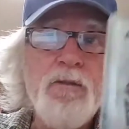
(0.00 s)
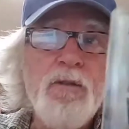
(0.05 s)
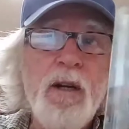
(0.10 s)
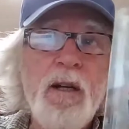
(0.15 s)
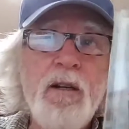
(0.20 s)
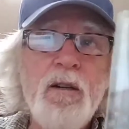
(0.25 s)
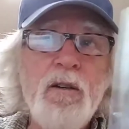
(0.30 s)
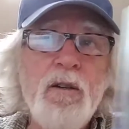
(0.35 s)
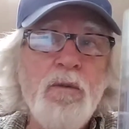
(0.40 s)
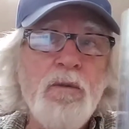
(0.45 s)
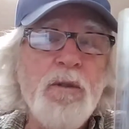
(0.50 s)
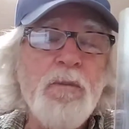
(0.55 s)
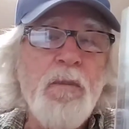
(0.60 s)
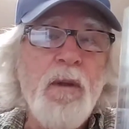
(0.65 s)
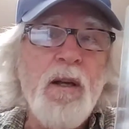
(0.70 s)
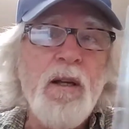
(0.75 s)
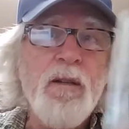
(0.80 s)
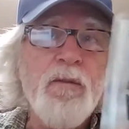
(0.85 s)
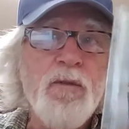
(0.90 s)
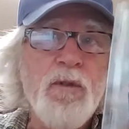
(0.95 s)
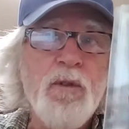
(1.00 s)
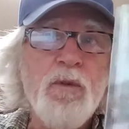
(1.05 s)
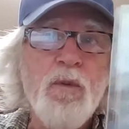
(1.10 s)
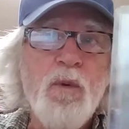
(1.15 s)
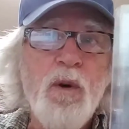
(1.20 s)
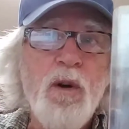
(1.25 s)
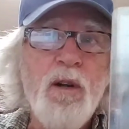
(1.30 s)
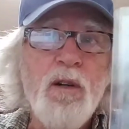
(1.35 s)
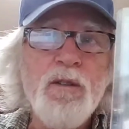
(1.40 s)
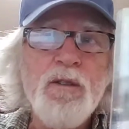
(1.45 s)
Treanor, who was playing for the
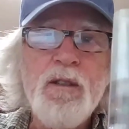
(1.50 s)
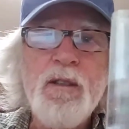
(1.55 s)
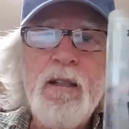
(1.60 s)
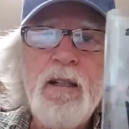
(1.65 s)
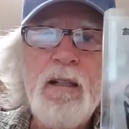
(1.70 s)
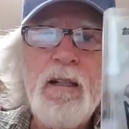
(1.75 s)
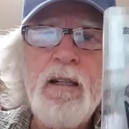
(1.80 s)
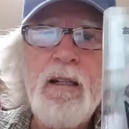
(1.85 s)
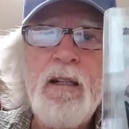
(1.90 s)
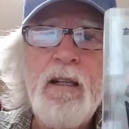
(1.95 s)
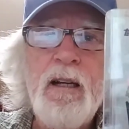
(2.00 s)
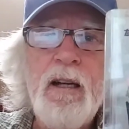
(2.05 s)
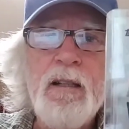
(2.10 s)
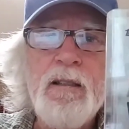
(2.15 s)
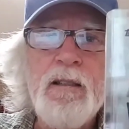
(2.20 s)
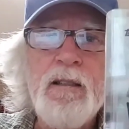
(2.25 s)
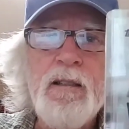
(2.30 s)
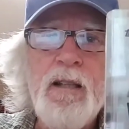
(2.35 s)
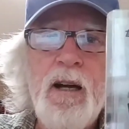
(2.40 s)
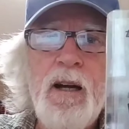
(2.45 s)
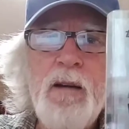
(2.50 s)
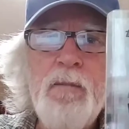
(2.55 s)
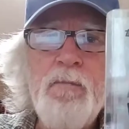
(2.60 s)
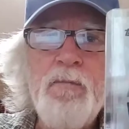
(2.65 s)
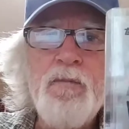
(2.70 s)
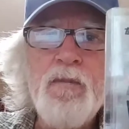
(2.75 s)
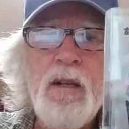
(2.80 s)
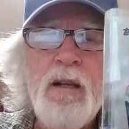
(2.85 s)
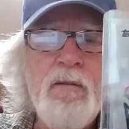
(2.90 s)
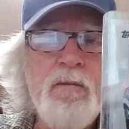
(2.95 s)
Royals at the time.
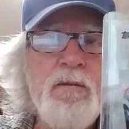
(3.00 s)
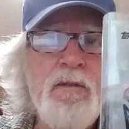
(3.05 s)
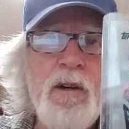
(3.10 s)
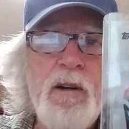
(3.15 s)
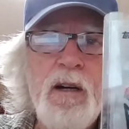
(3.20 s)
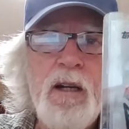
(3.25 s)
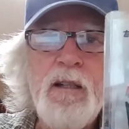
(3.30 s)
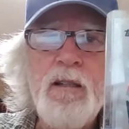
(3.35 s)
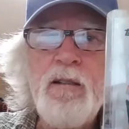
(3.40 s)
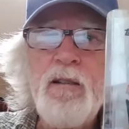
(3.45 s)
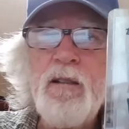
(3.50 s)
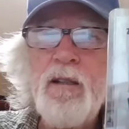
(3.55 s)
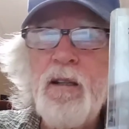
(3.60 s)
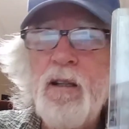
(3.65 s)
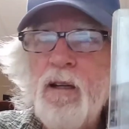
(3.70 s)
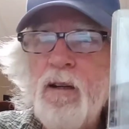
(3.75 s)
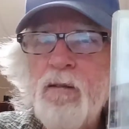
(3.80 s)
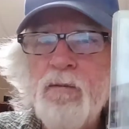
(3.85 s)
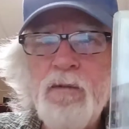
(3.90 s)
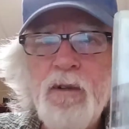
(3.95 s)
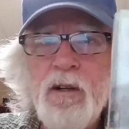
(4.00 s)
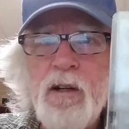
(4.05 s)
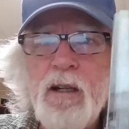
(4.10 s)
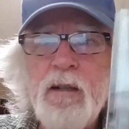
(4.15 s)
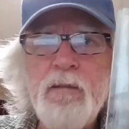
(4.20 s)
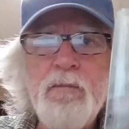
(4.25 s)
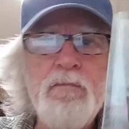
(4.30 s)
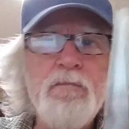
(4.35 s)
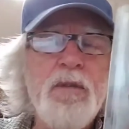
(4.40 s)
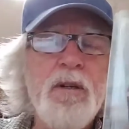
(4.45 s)
Very,
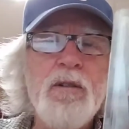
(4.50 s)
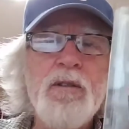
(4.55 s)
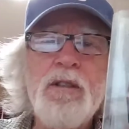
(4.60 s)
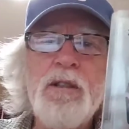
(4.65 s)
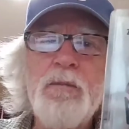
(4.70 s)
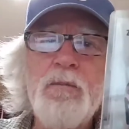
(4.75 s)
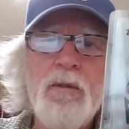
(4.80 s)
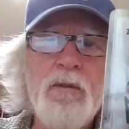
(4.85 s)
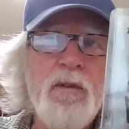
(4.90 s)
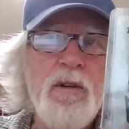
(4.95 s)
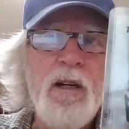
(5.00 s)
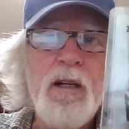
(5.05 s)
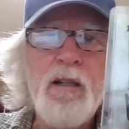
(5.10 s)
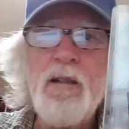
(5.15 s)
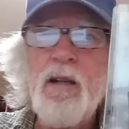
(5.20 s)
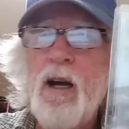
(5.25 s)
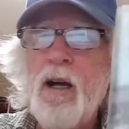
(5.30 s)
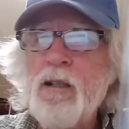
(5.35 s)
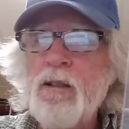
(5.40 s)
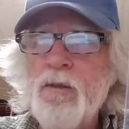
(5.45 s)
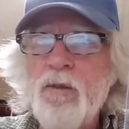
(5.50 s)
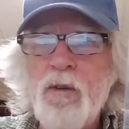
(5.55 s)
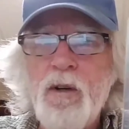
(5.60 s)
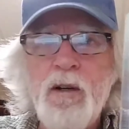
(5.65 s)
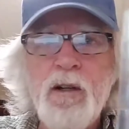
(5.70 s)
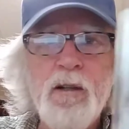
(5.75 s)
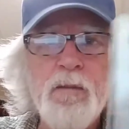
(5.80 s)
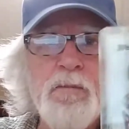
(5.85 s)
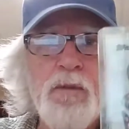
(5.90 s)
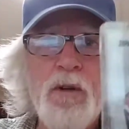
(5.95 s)
very personable, very nice,
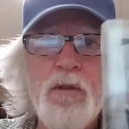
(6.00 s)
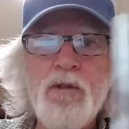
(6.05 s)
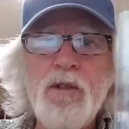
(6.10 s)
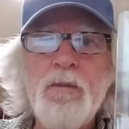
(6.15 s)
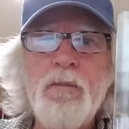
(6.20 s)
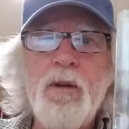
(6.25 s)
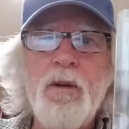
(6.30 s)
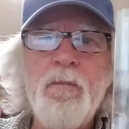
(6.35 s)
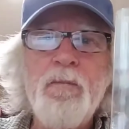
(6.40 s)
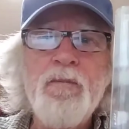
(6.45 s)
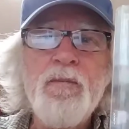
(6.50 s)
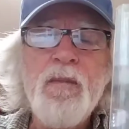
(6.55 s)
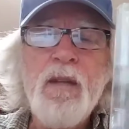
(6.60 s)
very approachable.